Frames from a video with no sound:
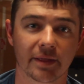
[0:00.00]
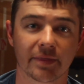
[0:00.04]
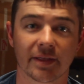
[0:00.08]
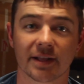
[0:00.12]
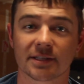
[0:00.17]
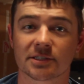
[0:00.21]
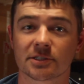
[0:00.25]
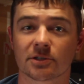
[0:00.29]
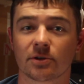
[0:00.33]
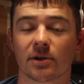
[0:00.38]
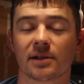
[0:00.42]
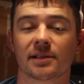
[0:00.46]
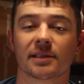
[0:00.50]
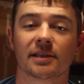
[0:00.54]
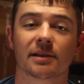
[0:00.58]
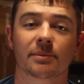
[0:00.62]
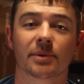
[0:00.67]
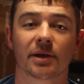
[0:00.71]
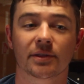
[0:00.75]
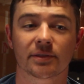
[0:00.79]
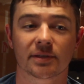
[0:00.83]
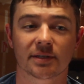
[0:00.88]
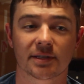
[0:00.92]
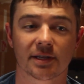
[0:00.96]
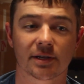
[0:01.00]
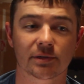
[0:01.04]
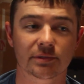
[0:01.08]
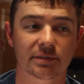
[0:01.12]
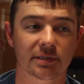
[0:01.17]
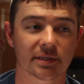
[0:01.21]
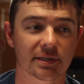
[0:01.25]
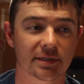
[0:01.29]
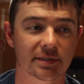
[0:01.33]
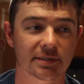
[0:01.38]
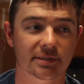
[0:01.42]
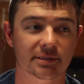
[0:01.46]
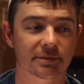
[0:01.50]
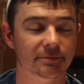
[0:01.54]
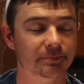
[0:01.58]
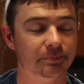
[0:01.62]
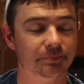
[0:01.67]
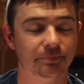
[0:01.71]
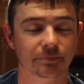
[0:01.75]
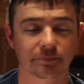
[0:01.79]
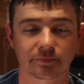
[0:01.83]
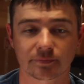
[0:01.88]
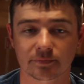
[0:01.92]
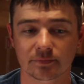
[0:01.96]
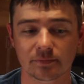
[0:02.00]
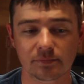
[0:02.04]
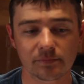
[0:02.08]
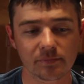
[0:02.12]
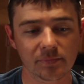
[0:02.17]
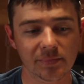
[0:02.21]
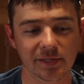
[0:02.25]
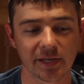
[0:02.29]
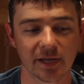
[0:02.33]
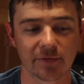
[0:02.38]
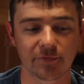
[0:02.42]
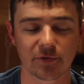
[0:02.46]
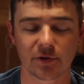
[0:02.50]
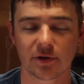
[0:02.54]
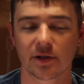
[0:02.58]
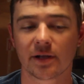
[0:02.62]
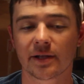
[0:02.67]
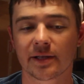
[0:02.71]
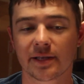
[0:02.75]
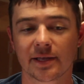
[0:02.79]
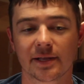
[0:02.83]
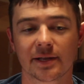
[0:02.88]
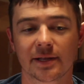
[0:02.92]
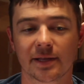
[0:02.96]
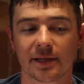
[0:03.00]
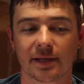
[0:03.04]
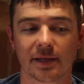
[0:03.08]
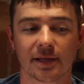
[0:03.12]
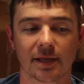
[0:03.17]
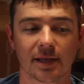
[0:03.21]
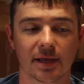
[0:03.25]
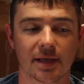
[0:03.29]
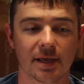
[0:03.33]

And that's the great thing about the Delta is if you're not getting